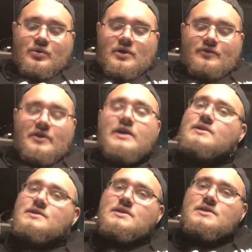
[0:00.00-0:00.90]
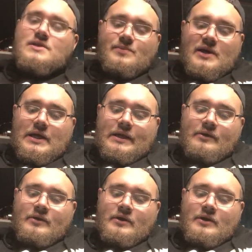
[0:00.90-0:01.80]
PVC,
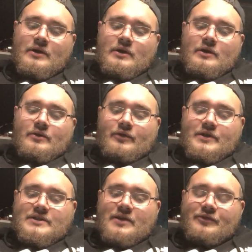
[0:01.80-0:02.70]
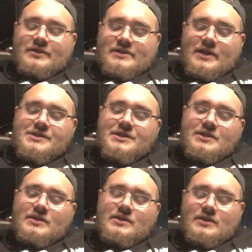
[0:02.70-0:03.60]
man, for a 10-foot
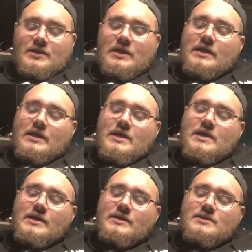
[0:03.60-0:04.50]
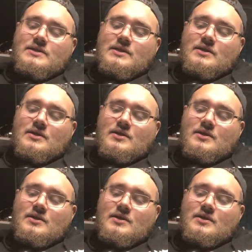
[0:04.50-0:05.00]
section, it is